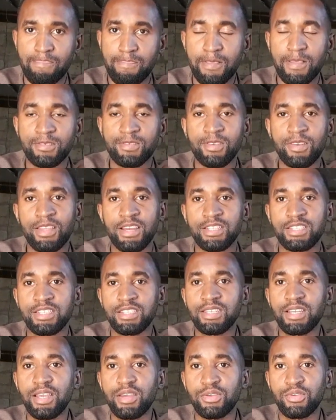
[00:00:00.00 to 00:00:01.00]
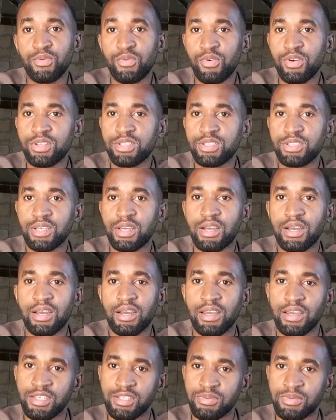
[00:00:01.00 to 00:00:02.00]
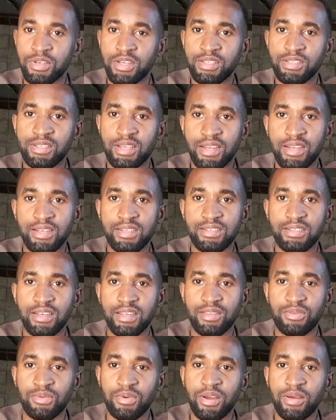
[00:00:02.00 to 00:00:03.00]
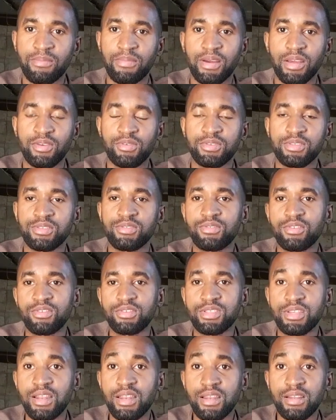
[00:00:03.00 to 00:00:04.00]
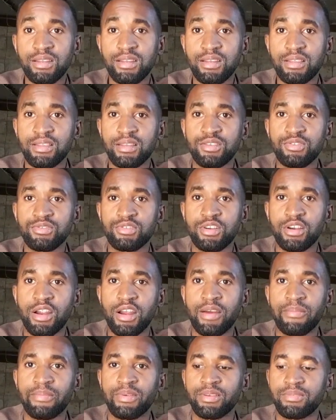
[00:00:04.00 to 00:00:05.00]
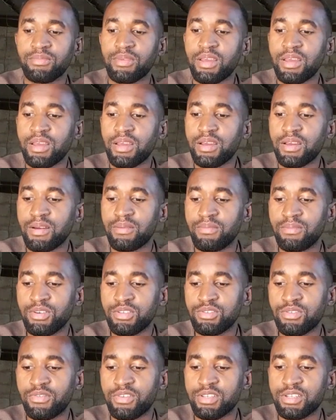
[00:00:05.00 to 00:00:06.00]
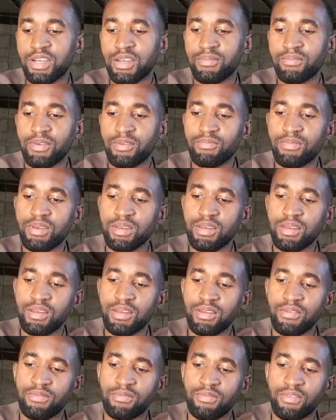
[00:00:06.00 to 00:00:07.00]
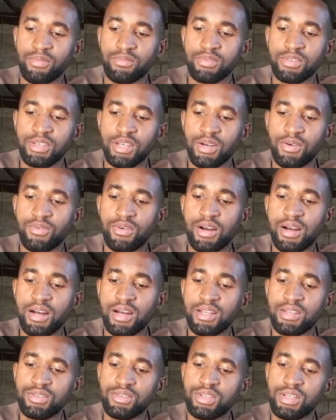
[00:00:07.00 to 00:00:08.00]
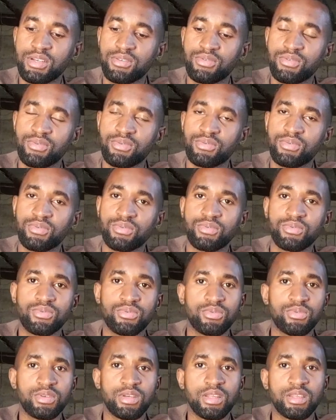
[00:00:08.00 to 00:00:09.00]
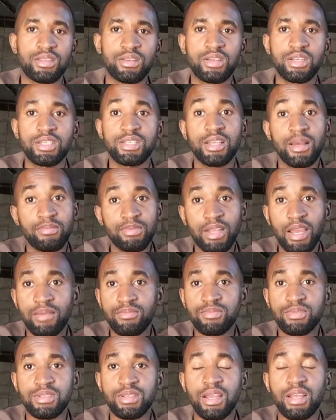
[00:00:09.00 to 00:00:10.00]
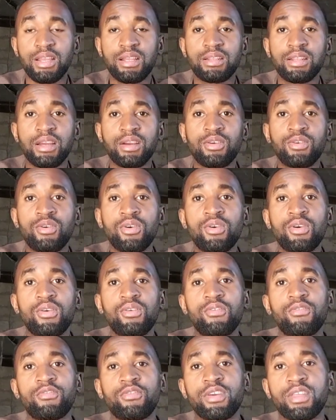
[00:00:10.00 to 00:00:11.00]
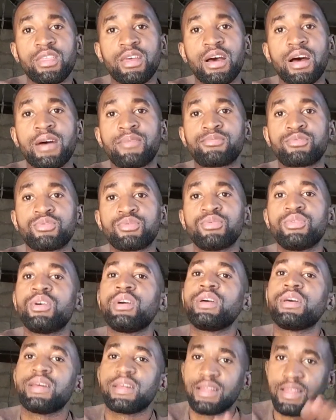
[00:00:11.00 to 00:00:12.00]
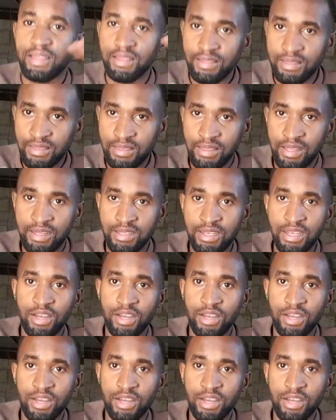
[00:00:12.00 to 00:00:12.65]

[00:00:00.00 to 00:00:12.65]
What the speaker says: so that you won't experience sudden death, whereby, because sudden death, they usually happen most of the time, maybe from day 1, day 2 to day 3. Sometimes they go further up to the day